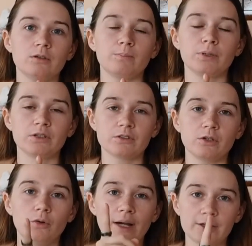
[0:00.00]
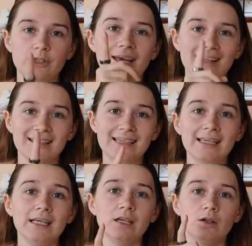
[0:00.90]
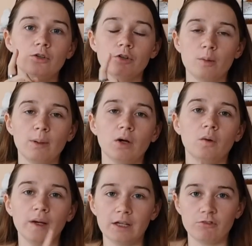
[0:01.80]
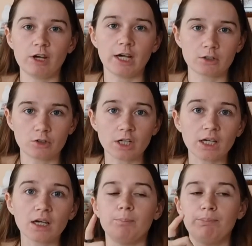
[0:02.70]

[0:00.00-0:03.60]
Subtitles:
person who actually had the key to the mill and factory.